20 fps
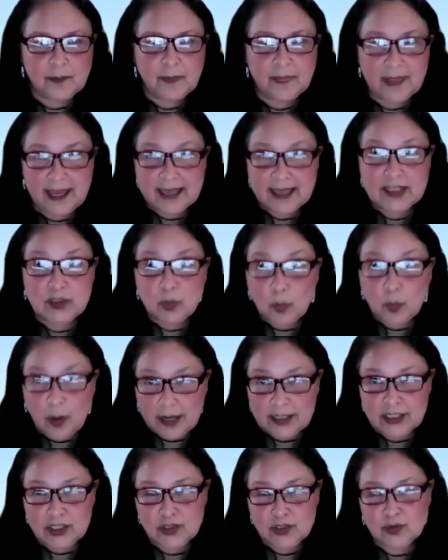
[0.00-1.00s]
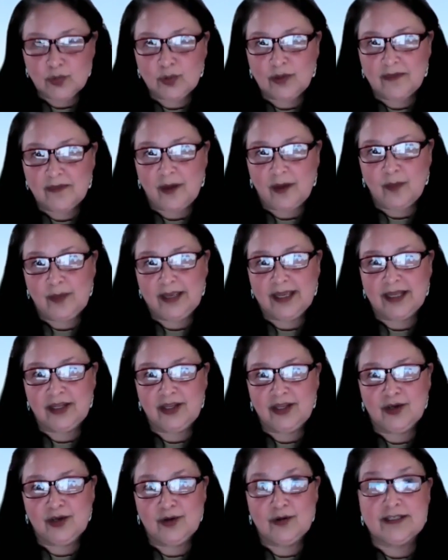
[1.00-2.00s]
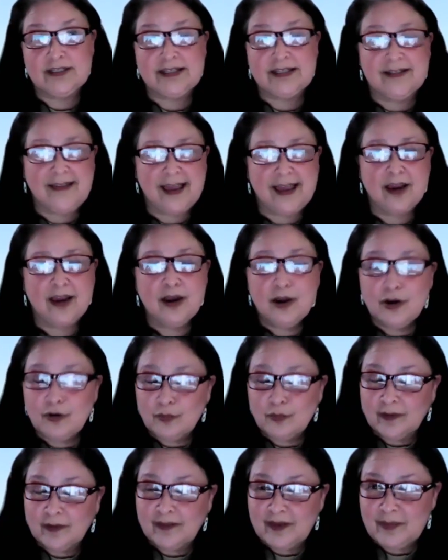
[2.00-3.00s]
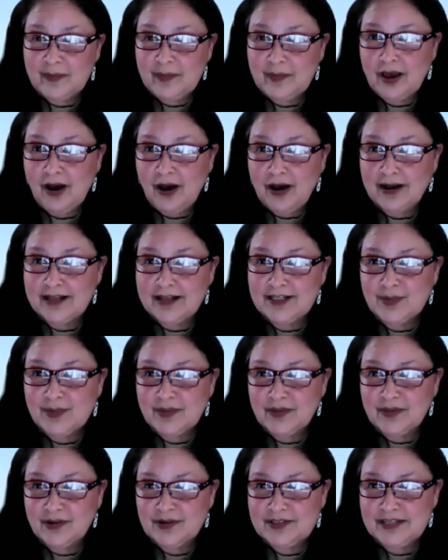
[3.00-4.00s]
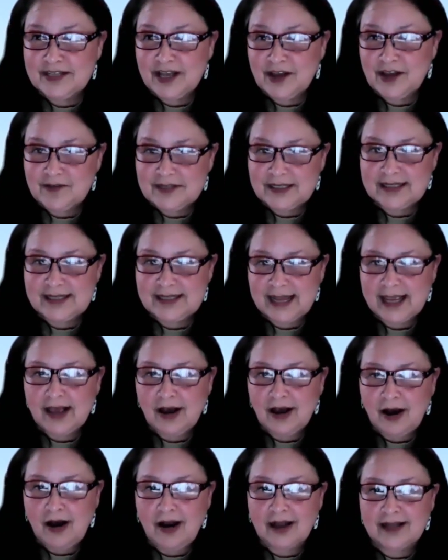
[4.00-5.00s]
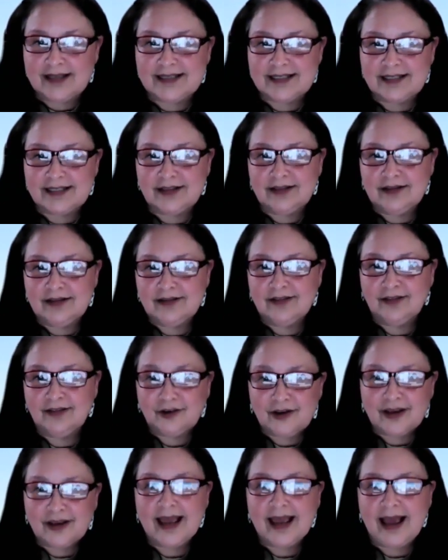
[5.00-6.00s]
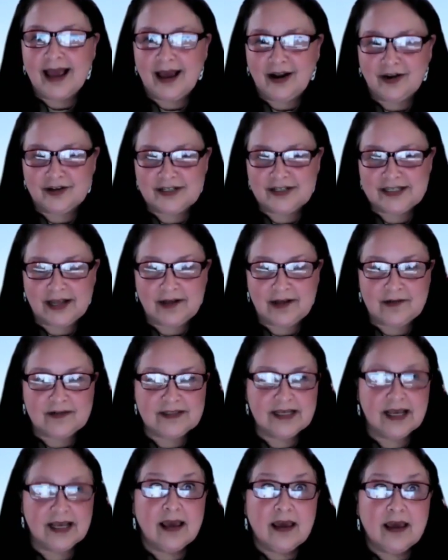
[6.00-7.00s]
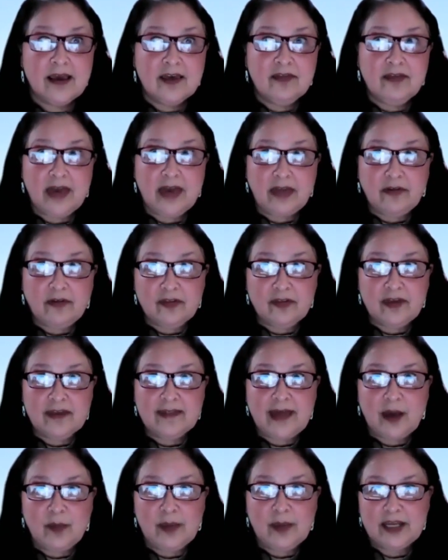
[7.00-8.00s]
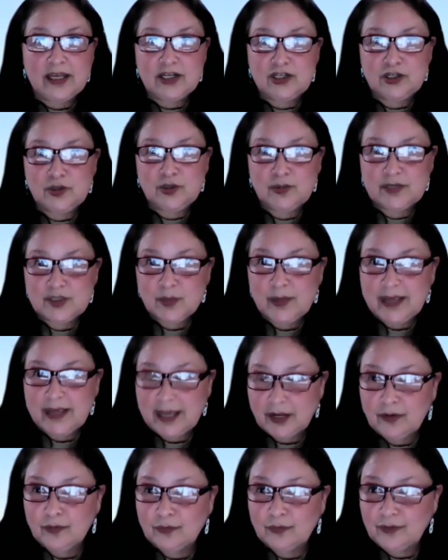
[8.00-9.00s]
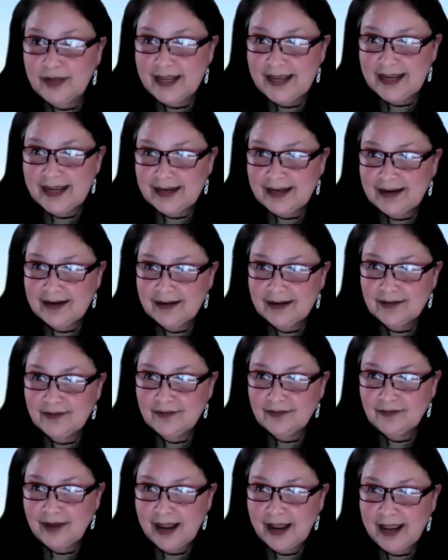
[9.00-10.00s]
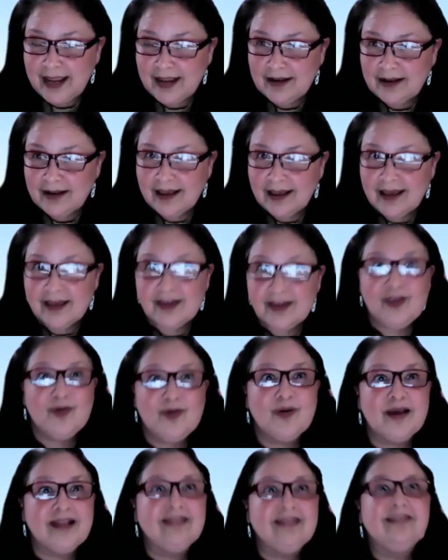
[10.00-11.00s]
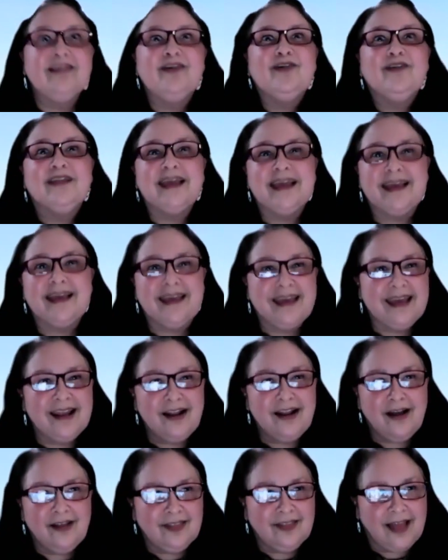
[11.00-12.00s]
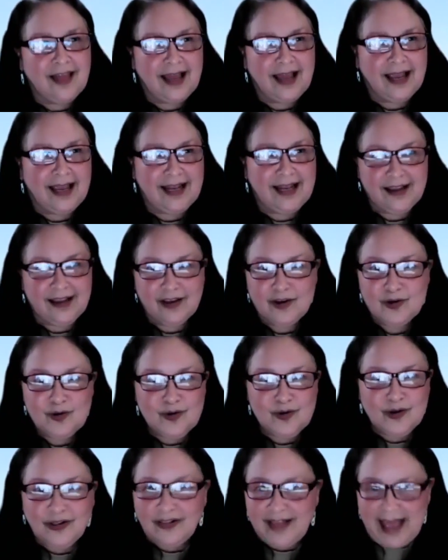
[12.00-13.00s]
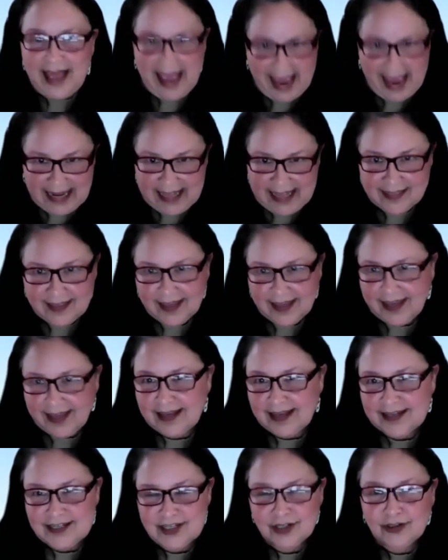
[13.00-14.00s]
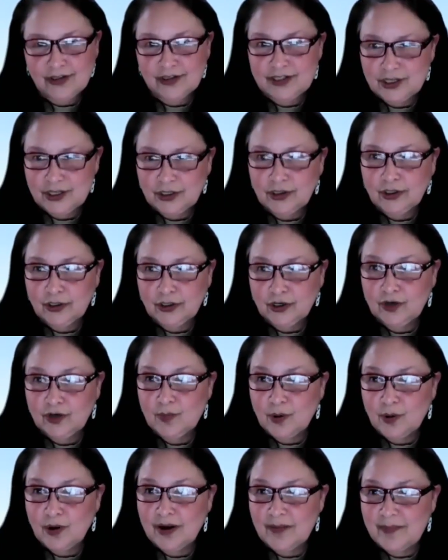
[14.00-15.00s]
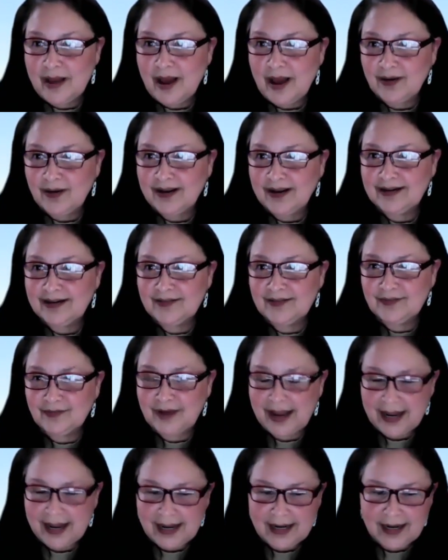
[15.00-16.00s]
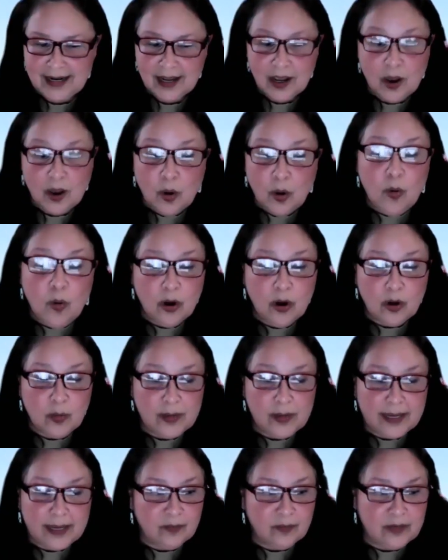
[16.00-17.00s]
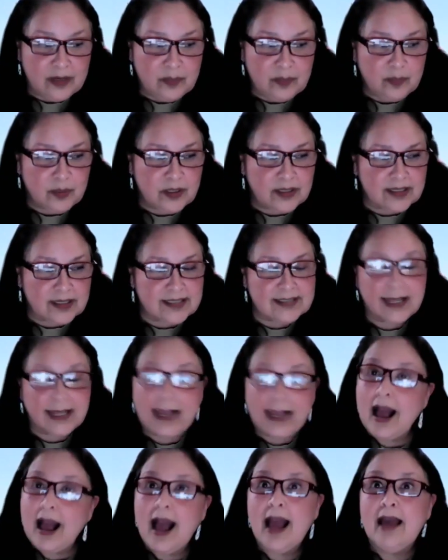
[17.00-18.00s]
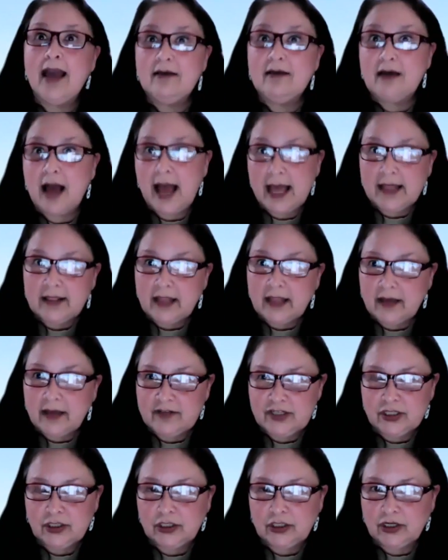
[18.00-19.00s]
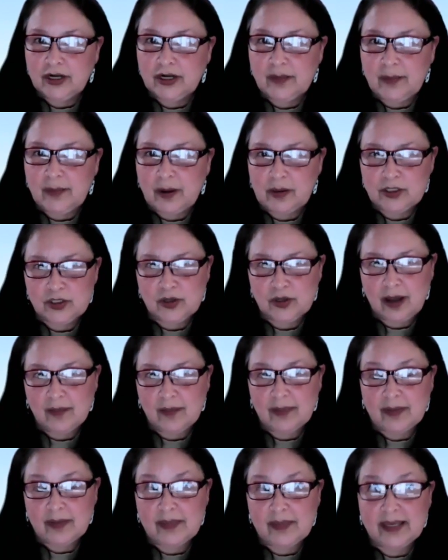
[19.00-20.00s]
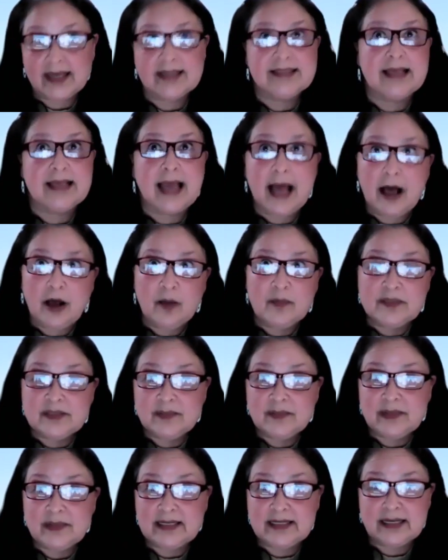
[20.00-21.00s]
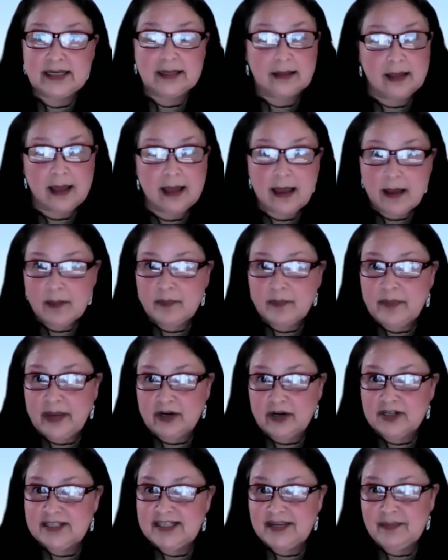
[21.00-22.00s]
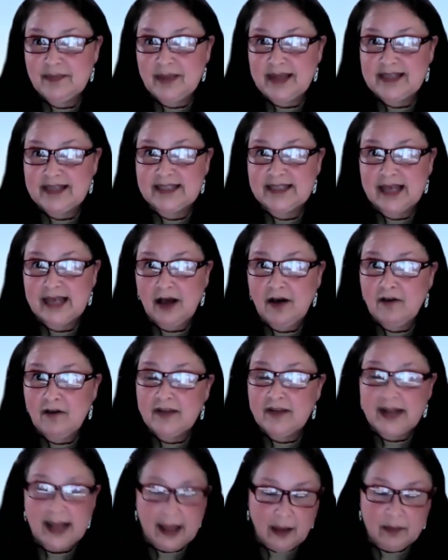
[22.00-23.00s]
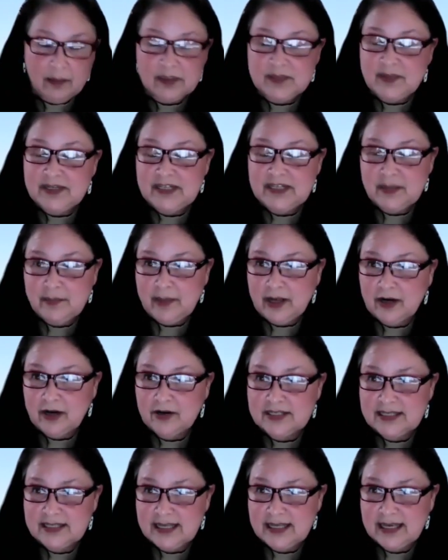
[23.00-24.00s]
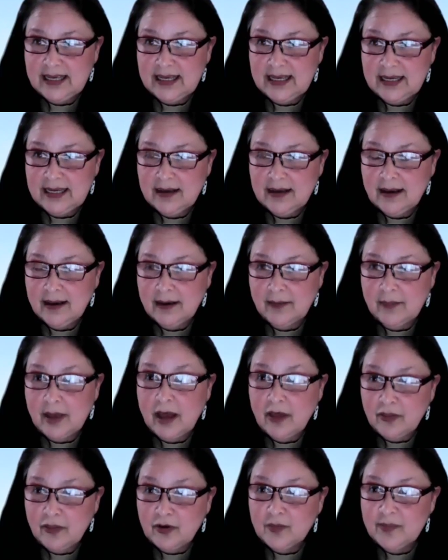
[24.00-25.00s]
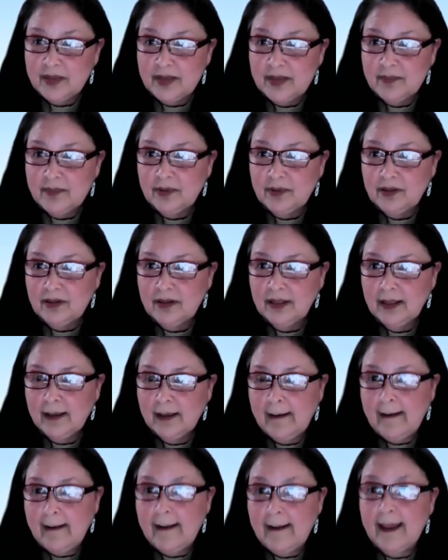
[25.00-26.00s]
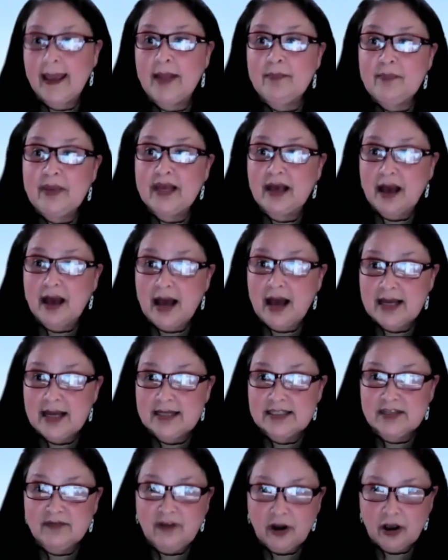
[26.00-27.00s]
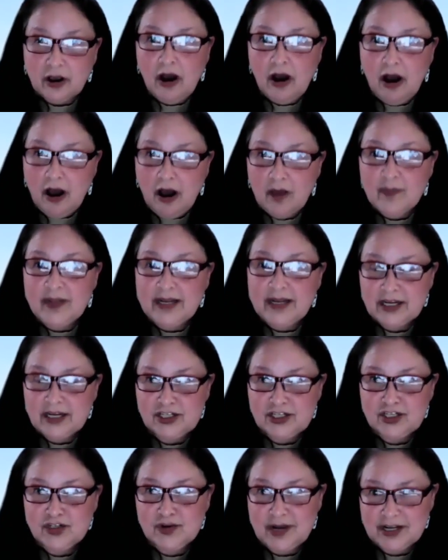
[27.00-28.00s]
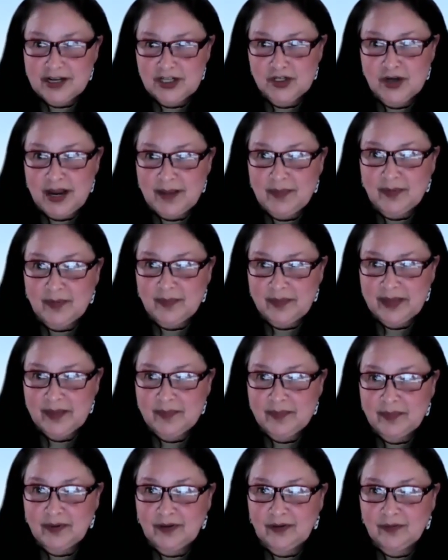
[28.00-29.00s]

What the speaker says: is one tool that we can use to like really be honest with ourselves and take an honest look at ourselves. The other thing that we can do is we can read, right? You can literally get online and Google anything to learn more about it, right? Or we can read books. Like I love to learn about trauma because it helps me to better see myself, and it helps me to better see other people. And because of our common history as tribal people,